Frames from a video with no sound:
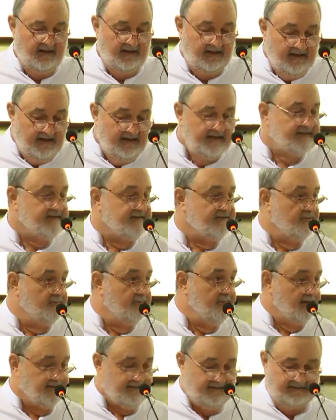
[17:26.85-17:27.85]
in its
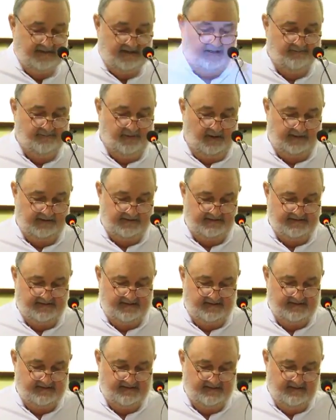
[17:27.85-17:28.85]
domestic
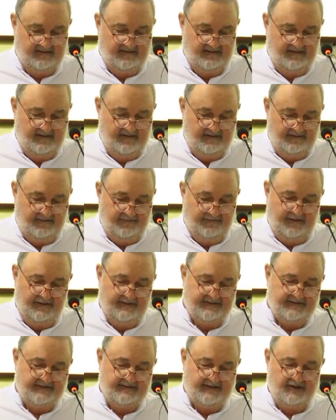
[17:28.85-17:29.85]
policies. The
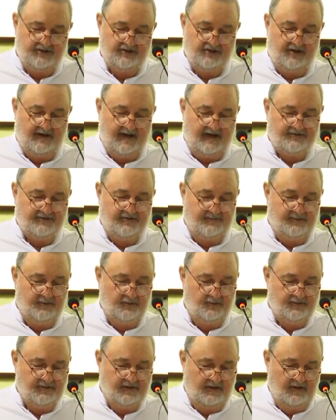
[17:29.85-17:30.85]
first essential
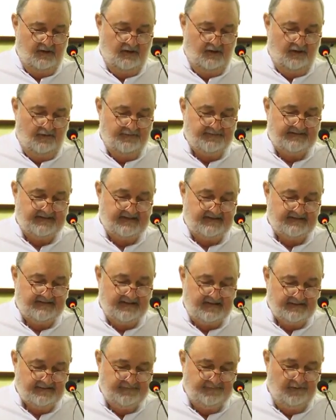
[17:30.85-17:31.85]
attribute of
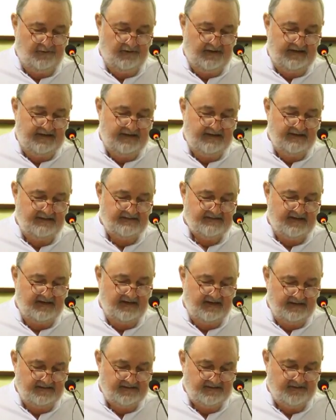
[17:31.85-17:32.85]
successful leaders in
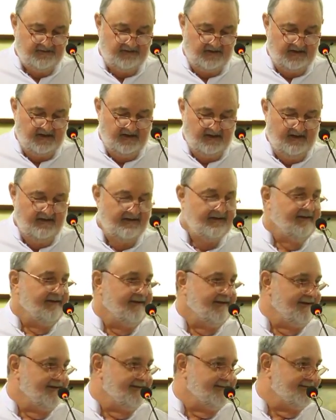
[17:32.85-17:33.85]
history
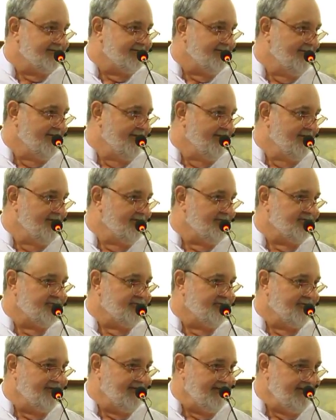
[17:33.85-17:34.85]
is
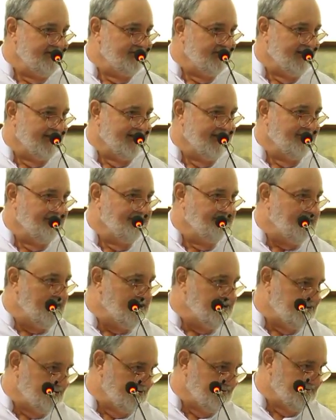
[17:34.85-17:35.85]
strategic
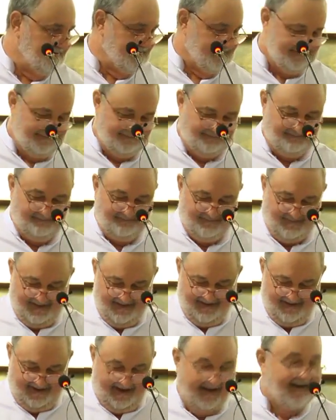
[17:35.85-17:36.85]
patience.
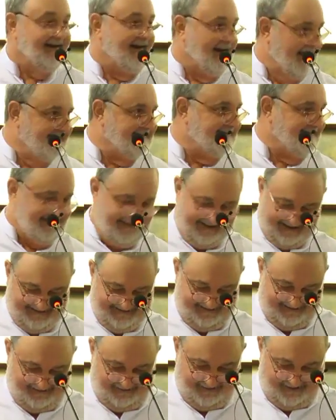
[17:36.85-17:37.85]
I liked
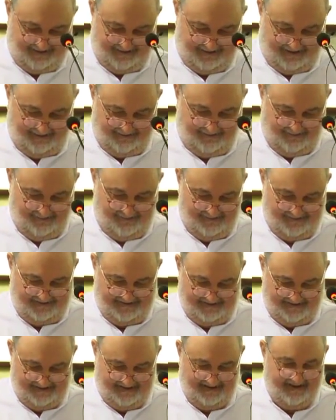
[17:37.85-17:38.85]
that. I thought,